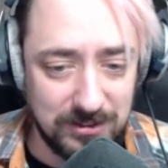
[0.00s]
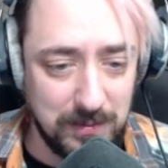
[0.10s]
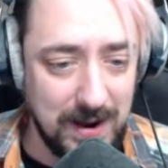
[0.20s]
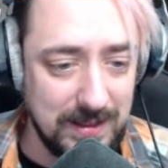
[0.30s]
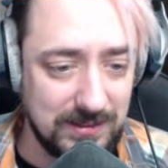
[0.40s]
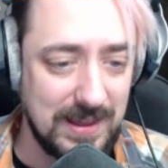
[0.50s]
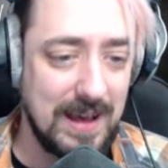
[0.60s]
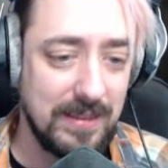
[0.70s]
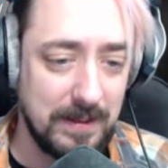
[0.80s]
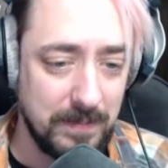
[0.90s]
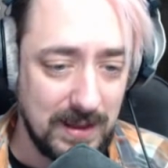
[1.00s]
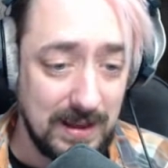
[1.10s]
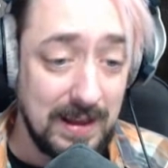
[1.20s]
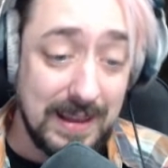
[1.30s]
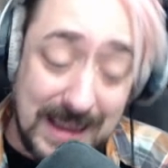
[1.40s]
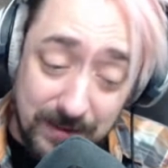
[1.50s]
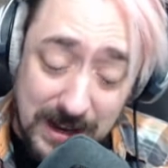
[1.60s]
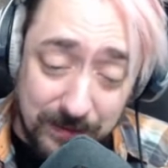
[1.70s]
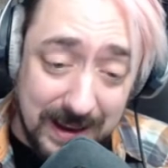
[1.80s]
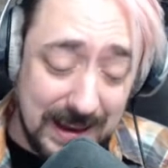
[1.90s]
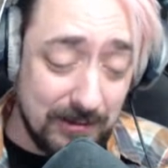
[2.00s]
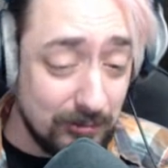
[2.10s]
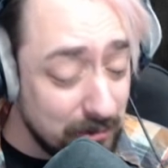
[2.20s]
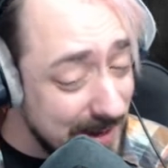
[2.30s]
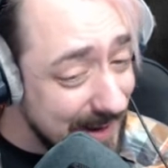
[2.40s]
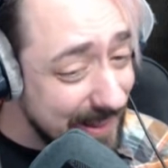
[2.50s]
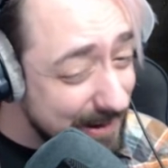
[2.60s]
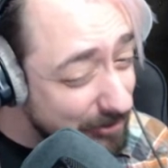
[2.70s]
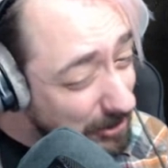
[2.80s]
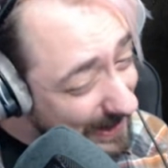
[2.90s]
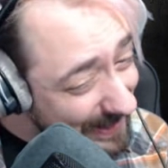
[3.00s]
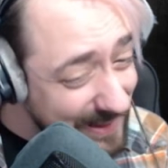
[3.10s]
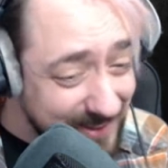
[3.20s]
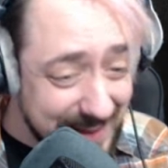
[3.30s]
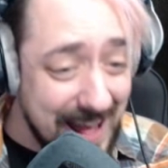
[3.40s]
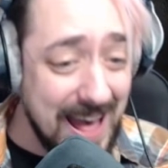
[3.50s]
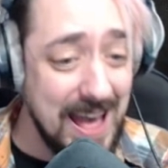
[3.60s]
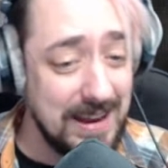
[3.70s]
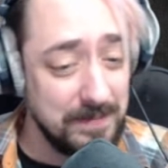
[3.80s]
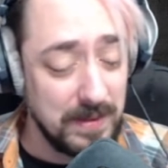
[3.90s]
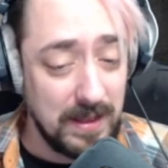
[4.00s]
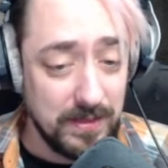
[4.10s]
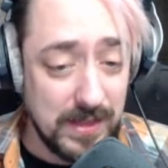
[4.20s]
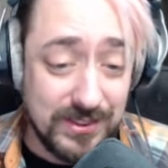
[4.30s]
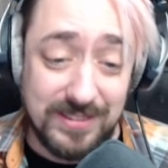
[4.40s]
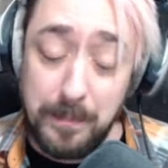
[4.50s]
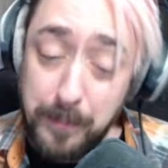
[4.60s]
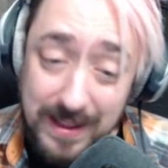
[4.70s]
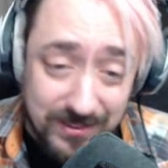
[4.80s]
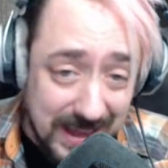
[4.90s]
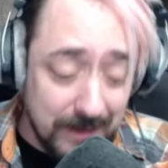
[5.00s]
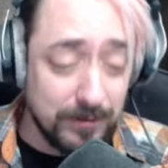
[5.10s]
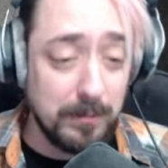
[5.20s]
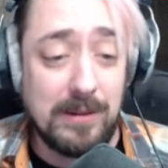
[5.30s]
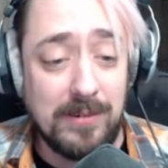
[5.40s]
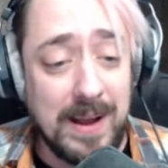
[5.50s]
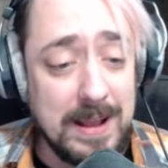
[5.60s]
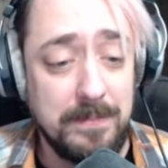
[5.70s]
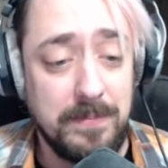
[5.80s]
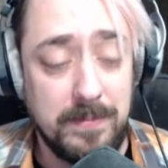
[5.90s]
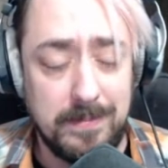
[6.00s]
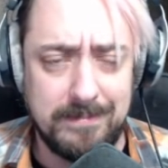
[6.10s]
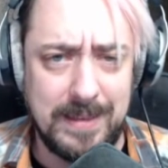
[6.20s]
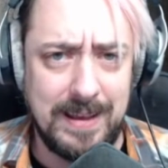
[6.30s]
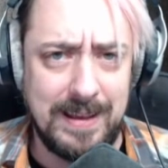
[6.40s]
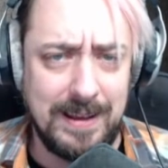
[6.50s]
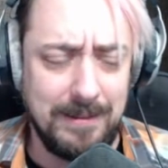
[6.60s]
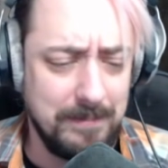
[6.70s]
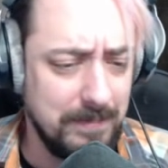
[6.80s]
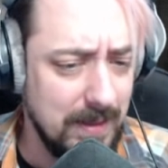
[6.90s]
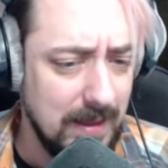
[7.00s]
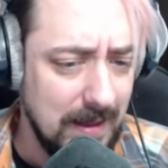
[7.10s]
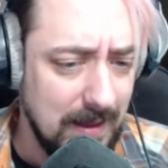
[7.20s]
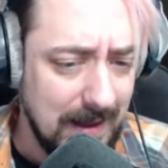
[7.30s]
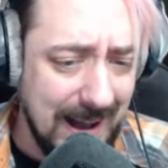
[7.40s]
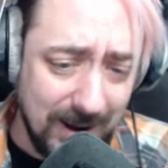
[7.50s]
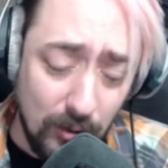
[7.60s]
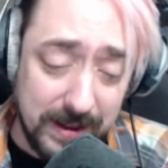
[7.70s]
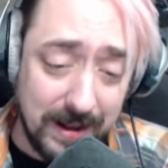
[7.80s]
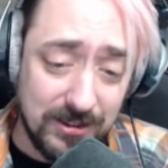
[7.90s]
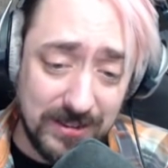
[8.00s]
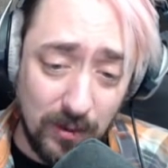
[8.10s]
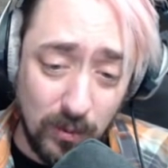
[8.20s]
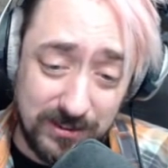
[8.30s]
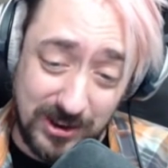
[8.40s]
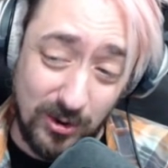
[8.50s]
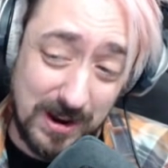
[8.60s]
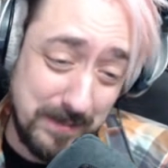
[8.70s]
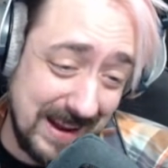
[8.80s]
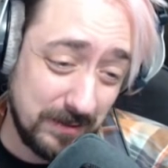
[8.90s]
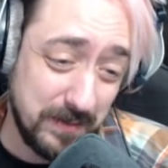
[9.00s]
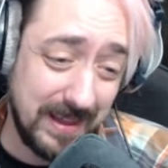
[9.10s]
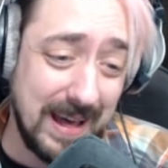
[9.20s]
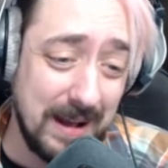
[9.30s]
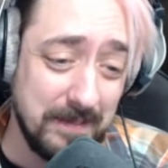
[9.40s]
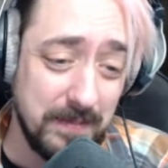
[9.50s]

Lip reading: smiling sadly. Even if I get really, really sad, this is the best thing for me, right? Nah. I don't really understand what Sayori means by that.